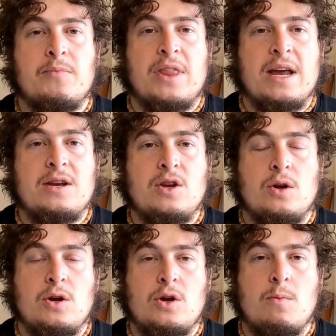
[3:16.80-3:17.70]

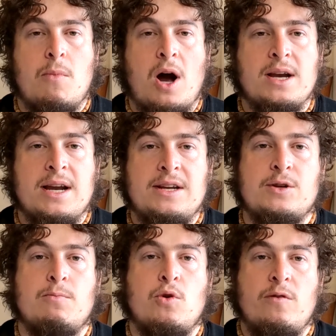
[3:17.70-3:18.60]
then you might need
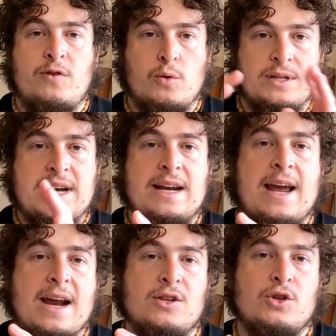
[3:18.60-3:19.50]
to move to a
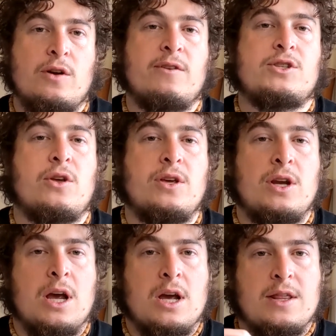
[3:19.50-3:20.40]
dedicated server so
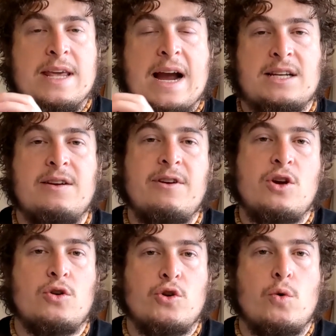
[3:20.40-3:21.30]
that the activity
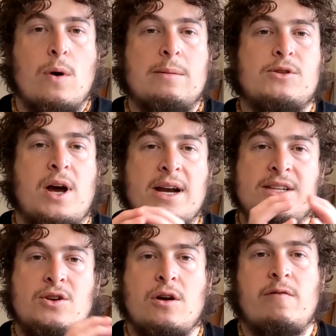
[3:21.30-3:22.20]
on your website
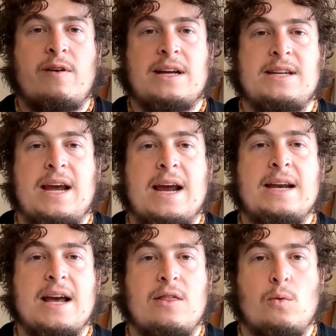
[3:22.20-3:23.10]
is not affecting
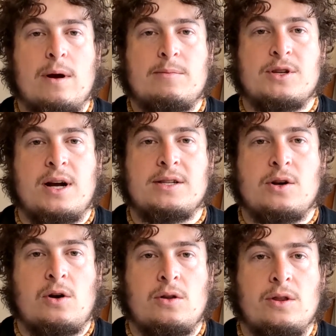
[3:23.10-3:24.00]
any other
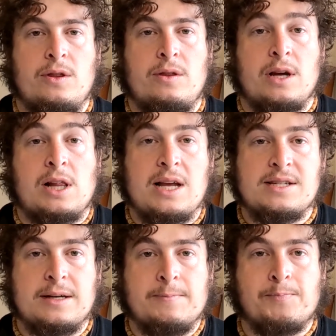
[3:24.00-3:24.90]
websites on the
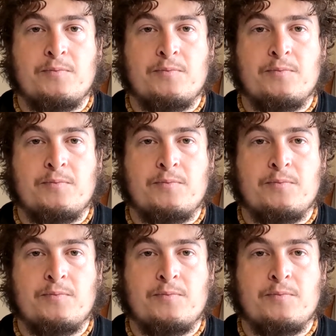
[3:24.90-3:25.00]
cluster.